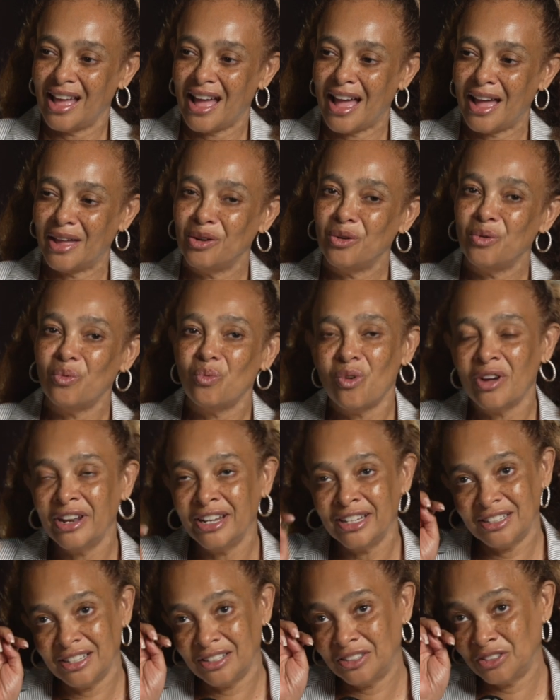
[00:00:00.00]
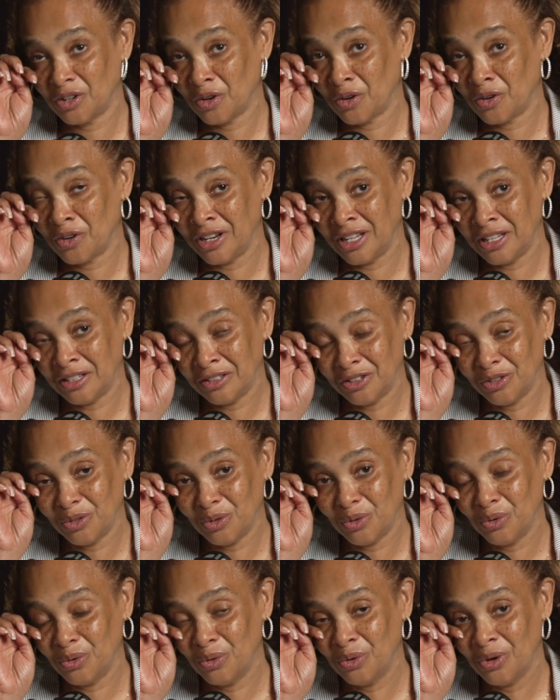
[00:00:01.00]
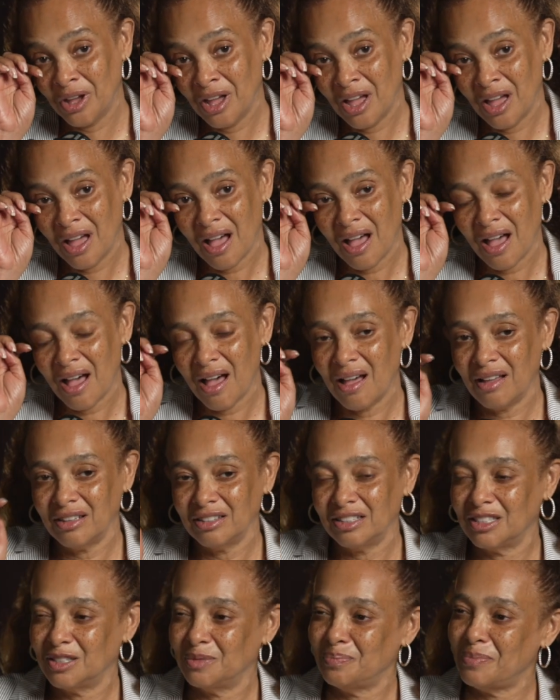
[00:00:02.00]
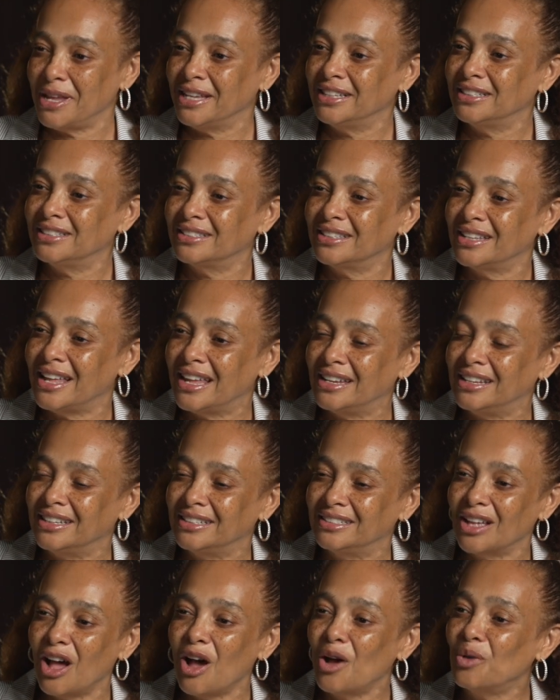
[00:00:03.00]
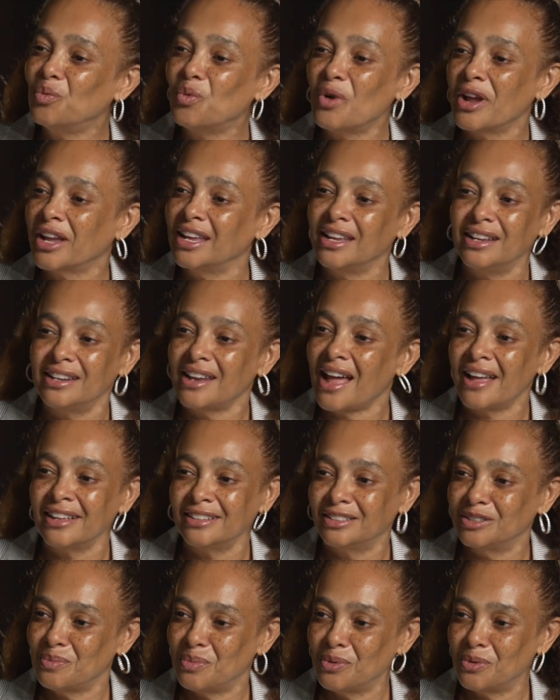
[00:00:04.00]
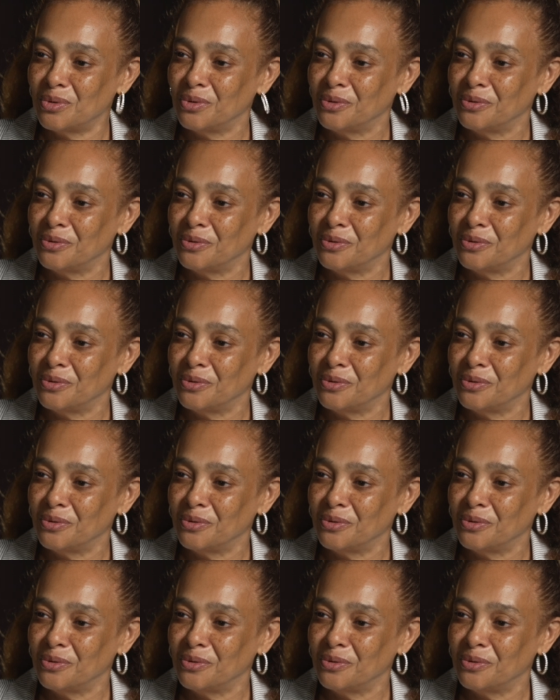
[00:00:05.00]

I don't want it to turn into a space that is unrecognizable.